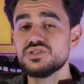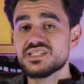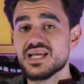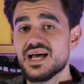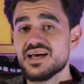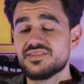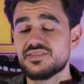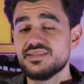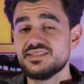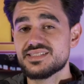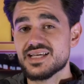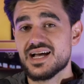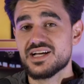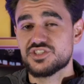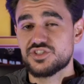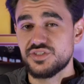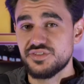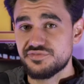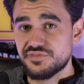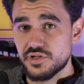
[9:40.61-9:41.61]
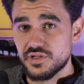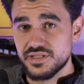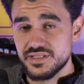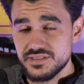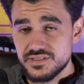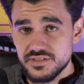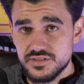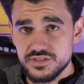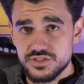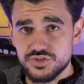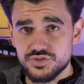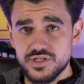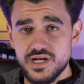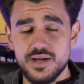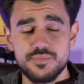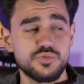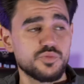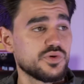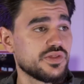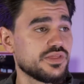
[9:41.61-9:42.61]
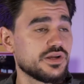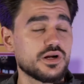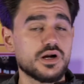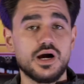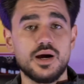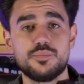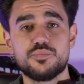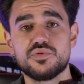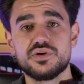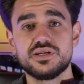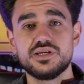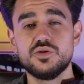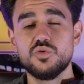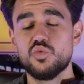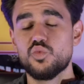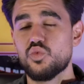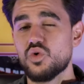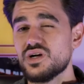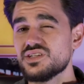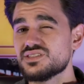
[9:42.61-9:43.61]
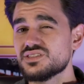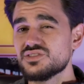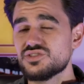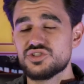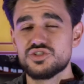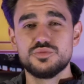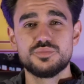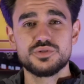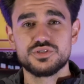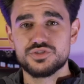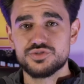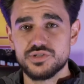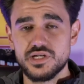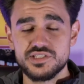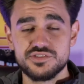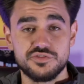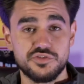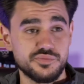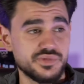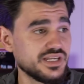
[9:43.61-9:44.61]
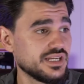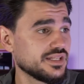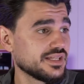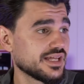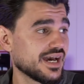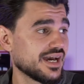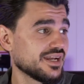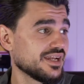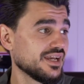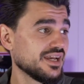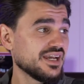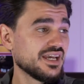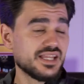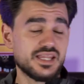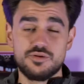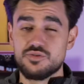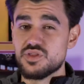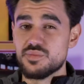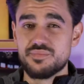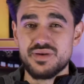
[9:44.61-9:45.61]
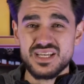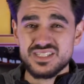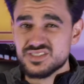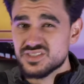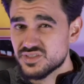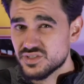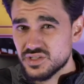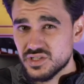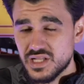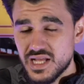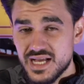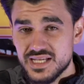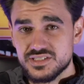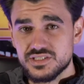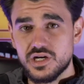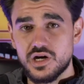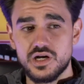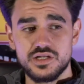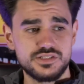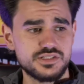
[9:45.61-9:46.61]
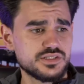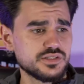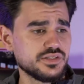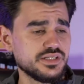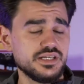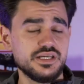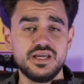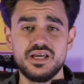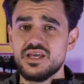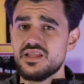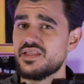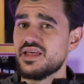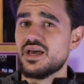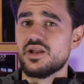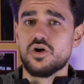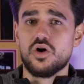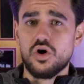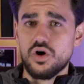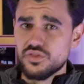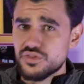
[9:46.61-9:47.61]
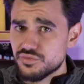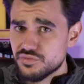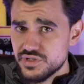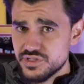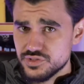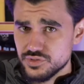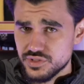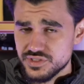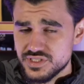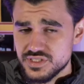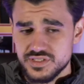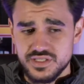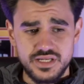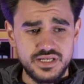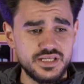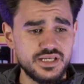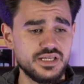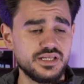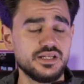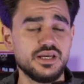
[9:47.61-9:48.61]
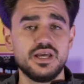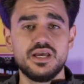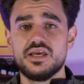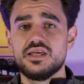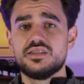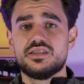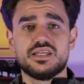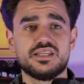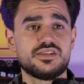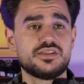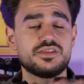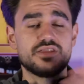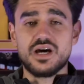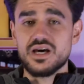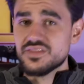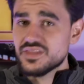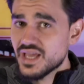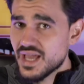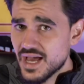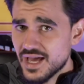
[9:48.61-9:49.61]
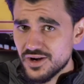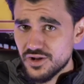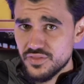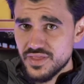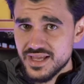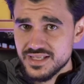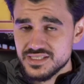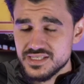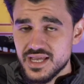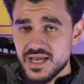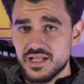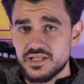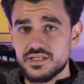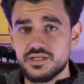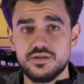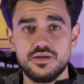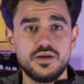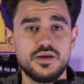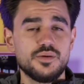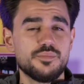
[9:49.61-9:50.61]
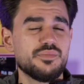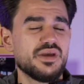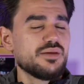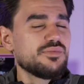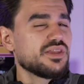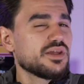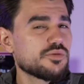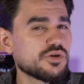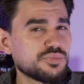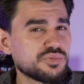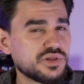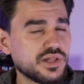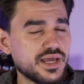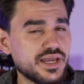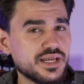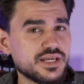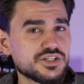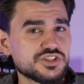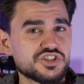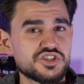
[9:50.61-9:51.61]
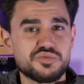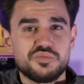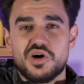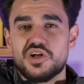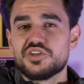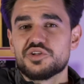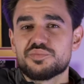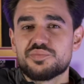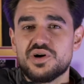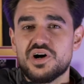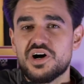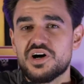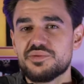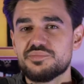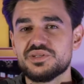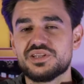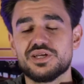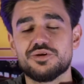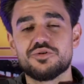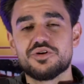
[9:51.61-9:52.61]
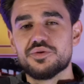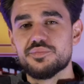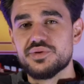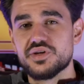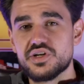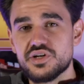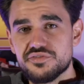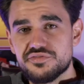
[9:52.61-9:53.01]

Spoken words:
athletes actually fall into this trap when their upbringing wasn't super stressful, meaning that they were the best in their class constantly, they had all the resources they need, they thought they had all that talent, maybe they were playing in a smaller pond, but they were a bigger